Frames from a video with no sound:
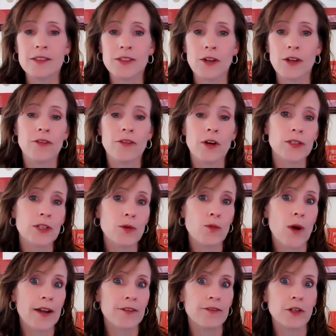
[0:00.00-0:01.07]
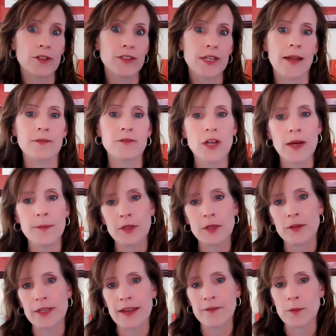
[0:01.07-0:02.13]
so folks who want a full-time job but
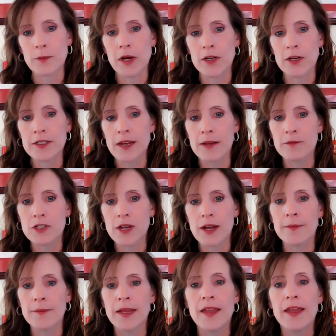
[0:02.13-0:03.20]
only have a part-time job,